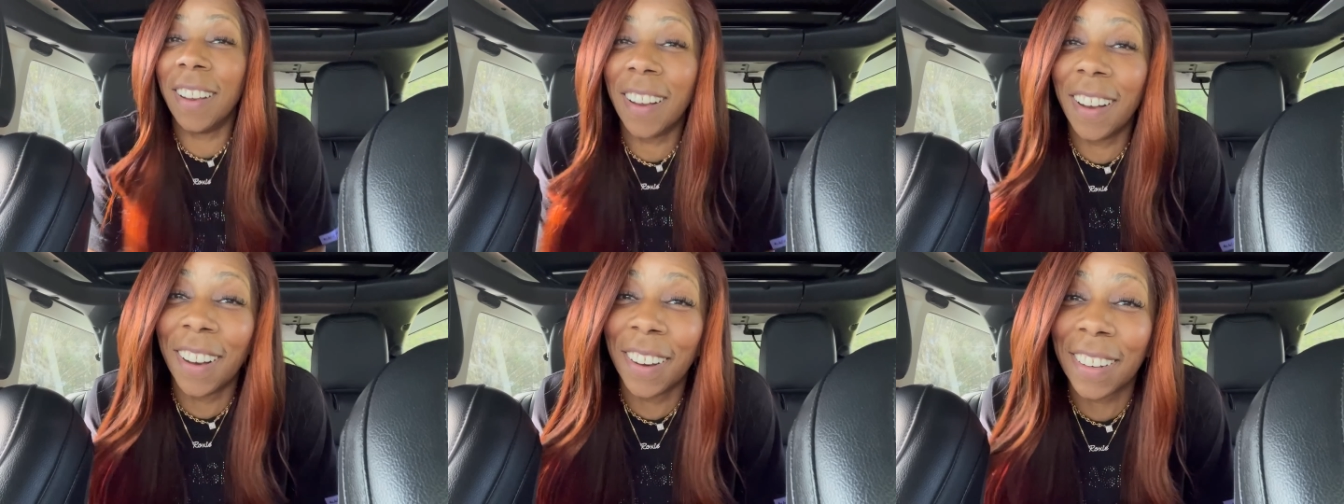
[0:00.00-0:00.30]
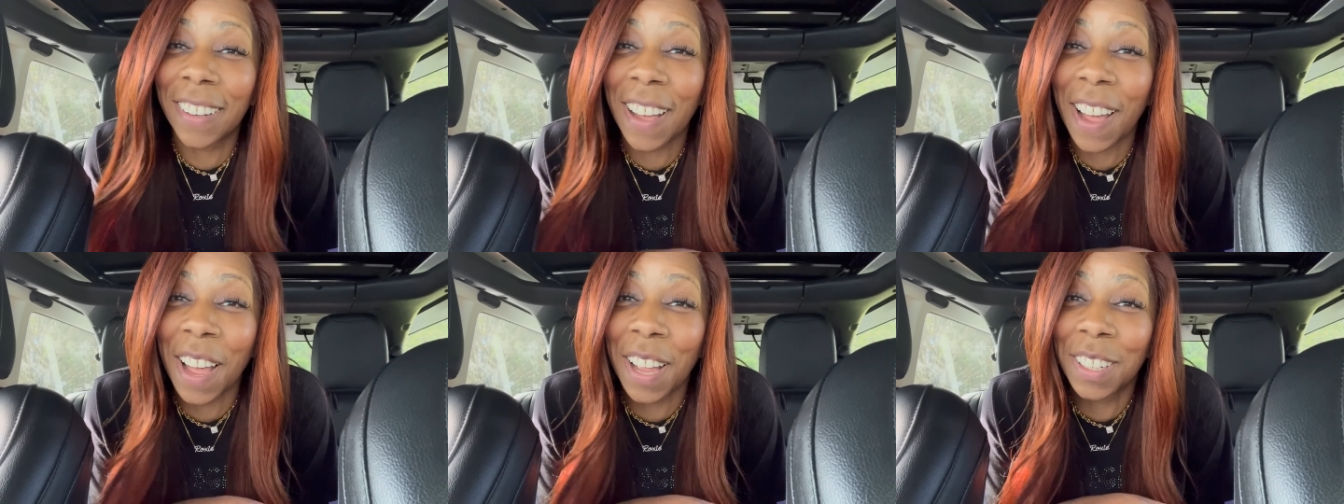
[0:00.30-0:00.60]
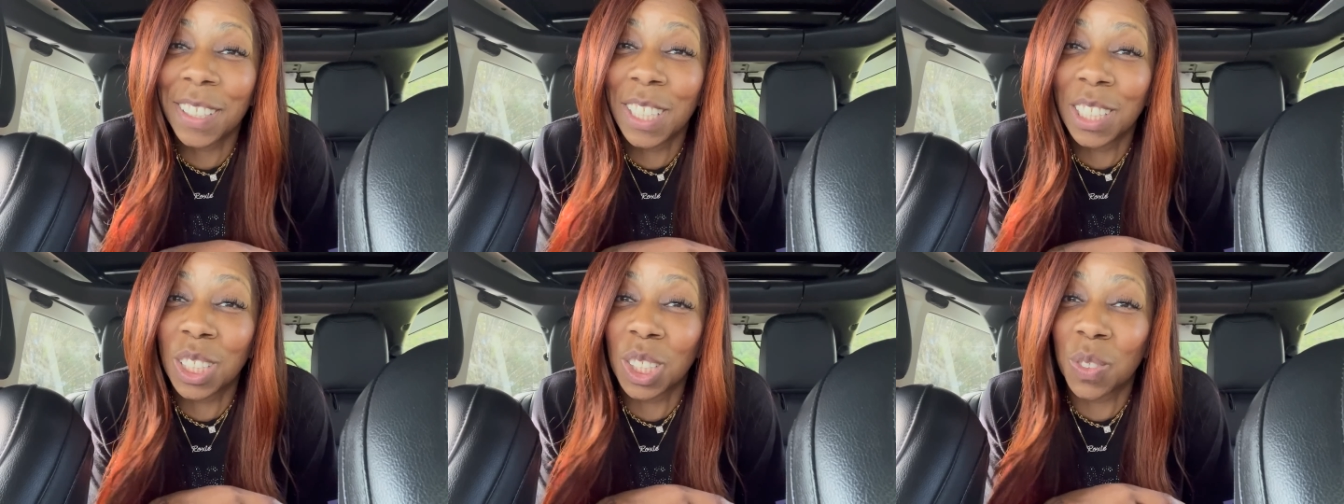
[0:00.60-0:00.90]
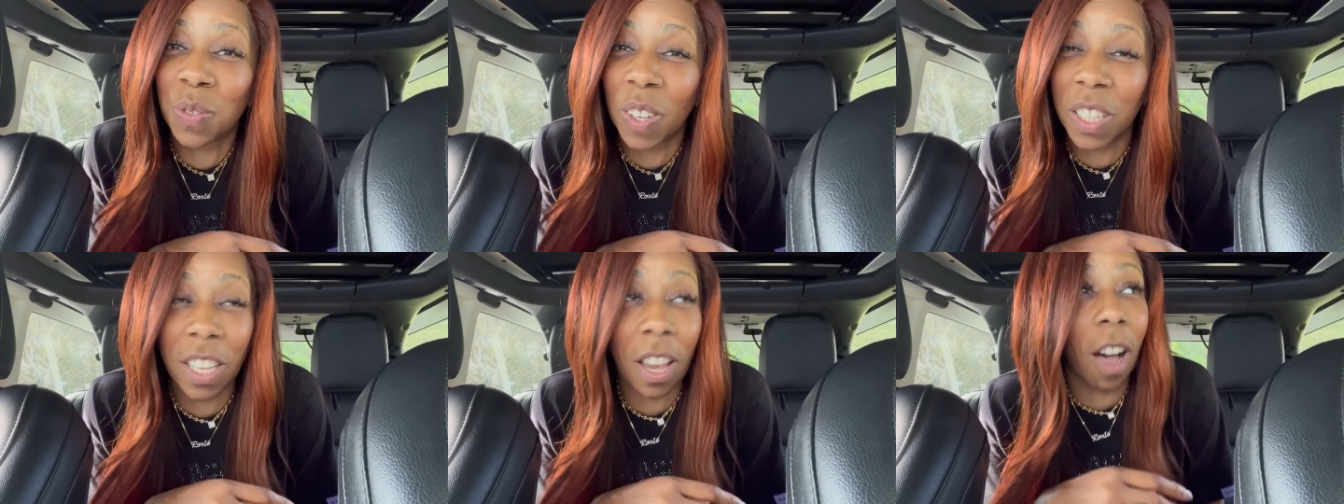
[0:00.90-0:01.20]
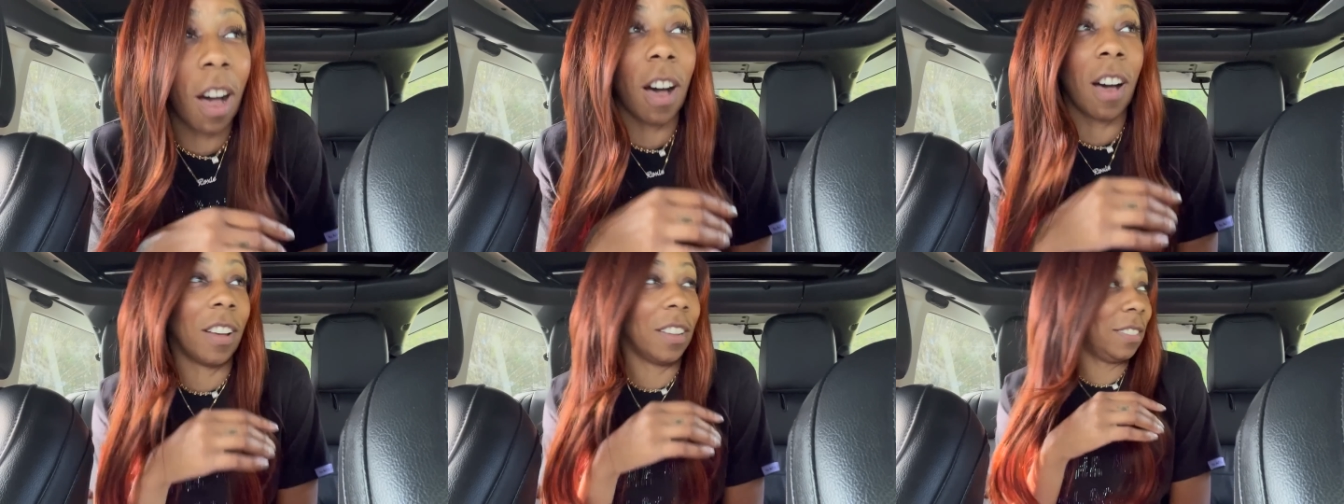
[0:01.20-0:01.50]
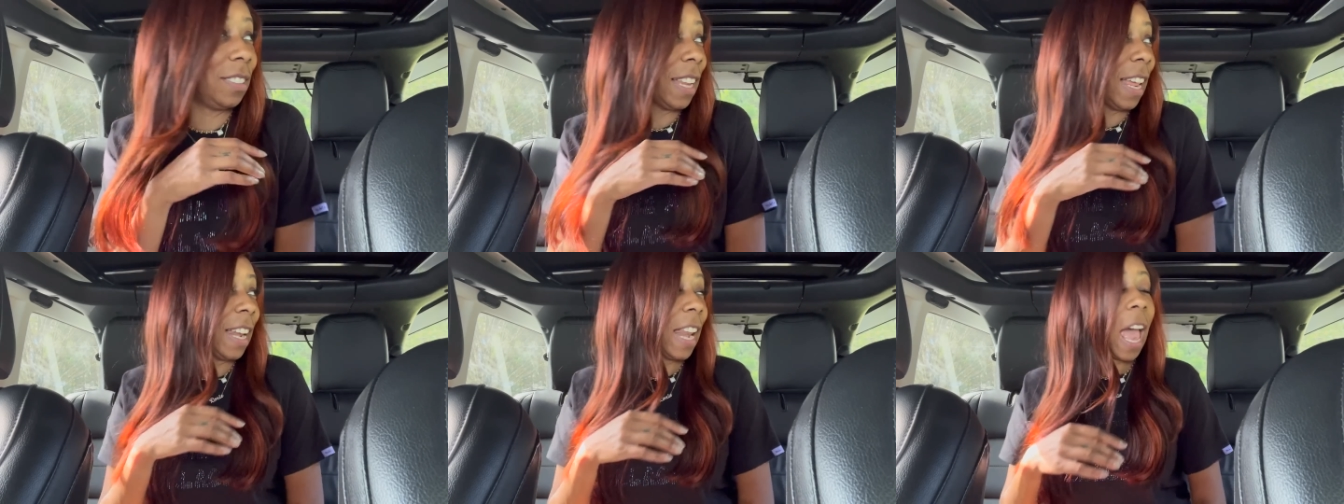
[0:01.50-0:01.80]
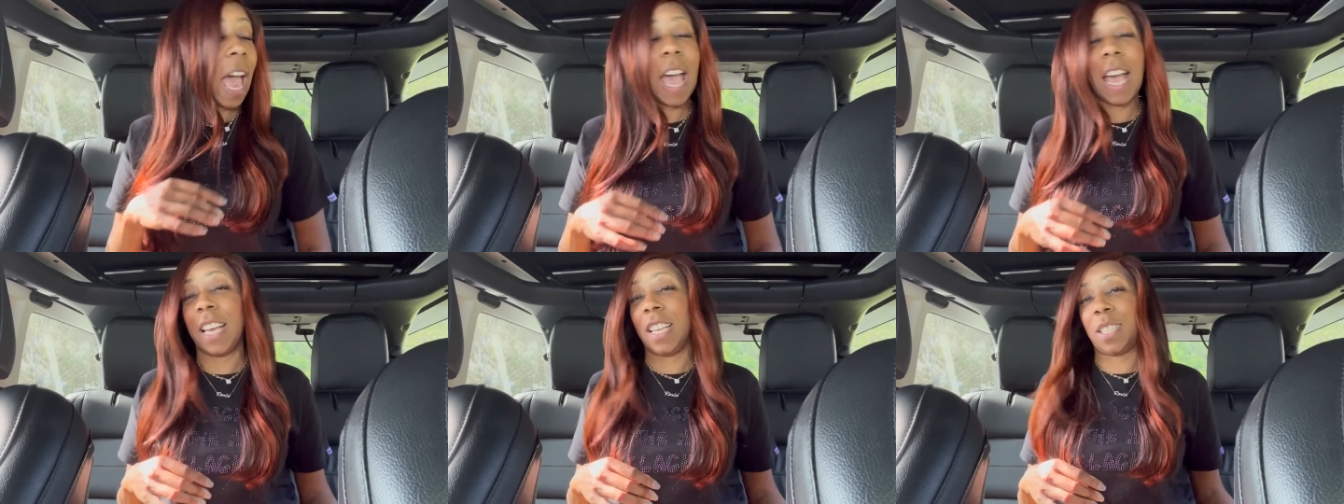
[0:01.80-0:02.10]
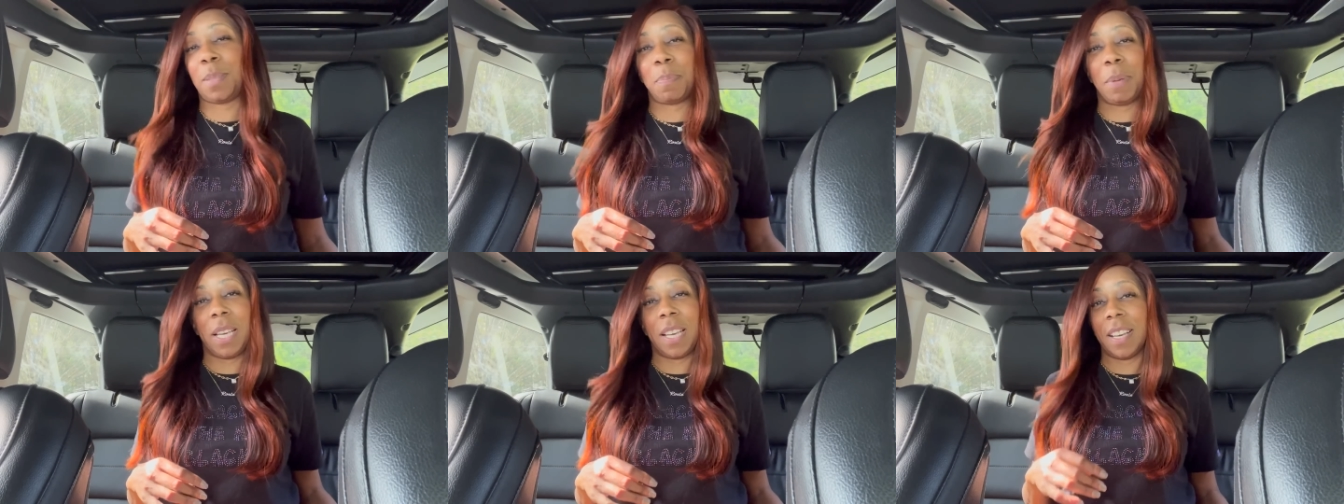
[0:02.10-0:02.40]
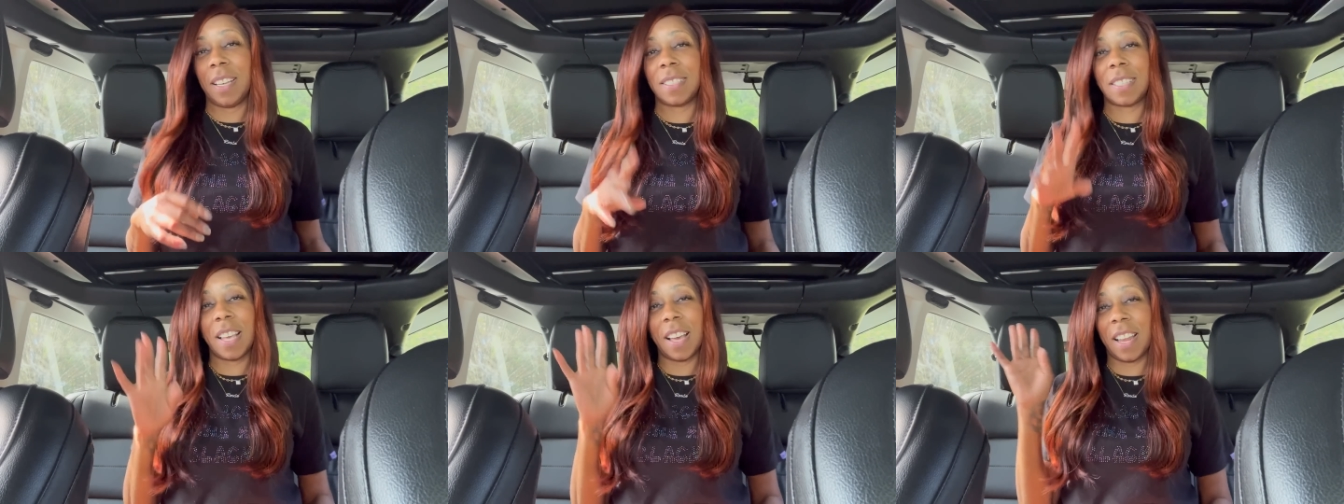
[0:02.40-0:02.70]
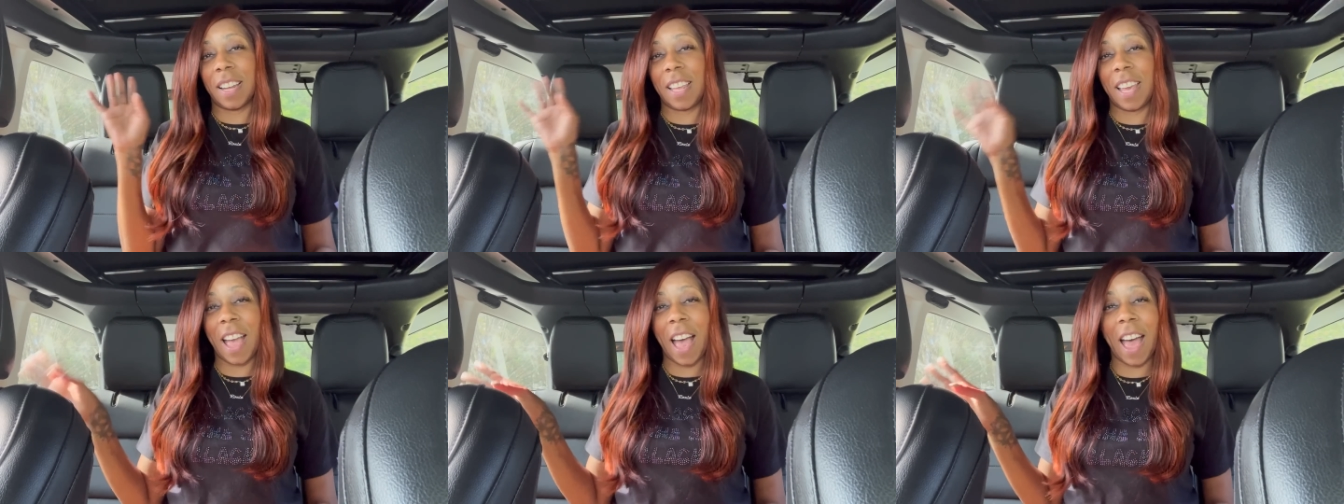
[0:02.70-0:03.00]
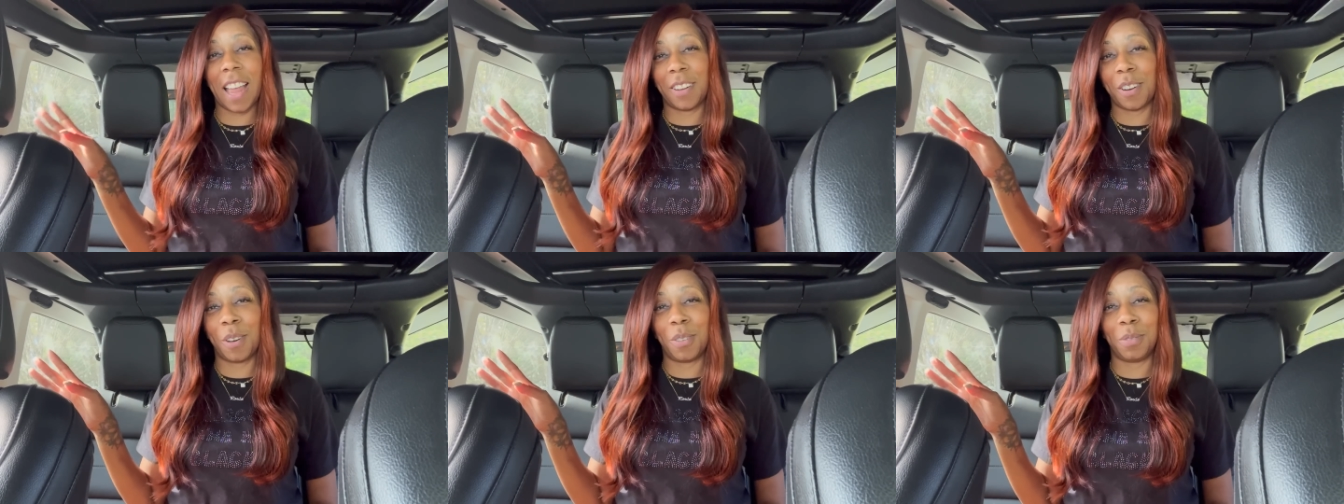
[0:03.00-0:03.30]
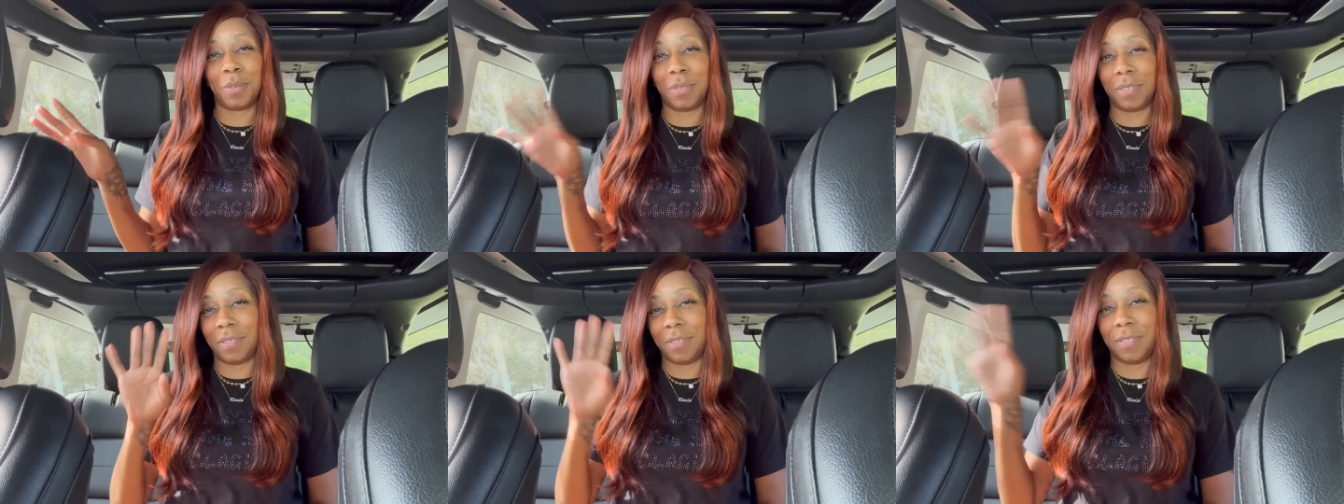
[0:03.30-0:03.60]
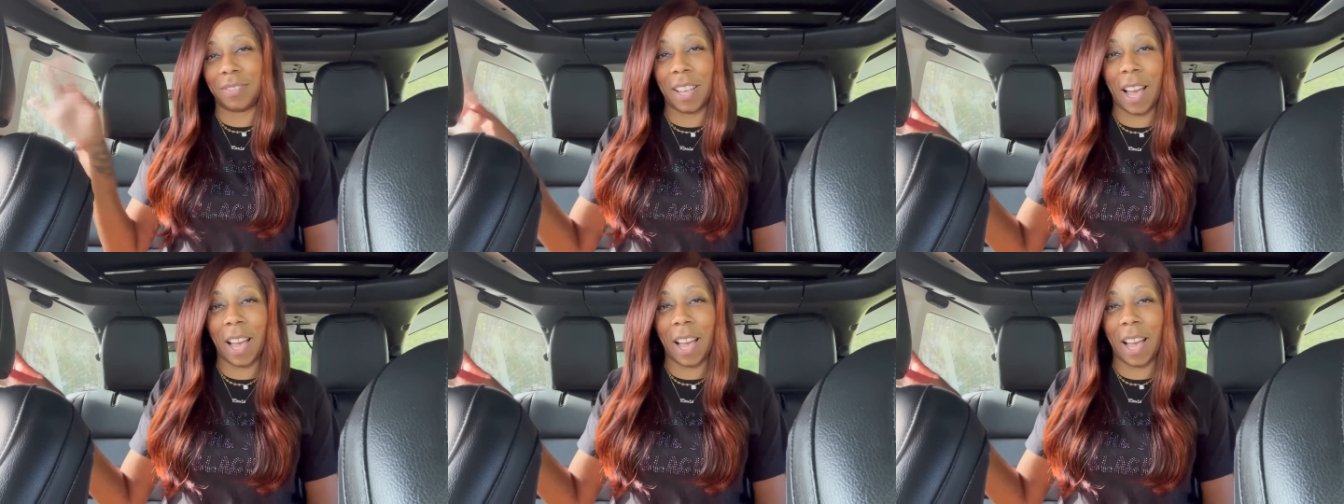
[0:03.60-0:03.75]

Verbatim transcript: Okay. This is for y'all that asked because honey, I don't,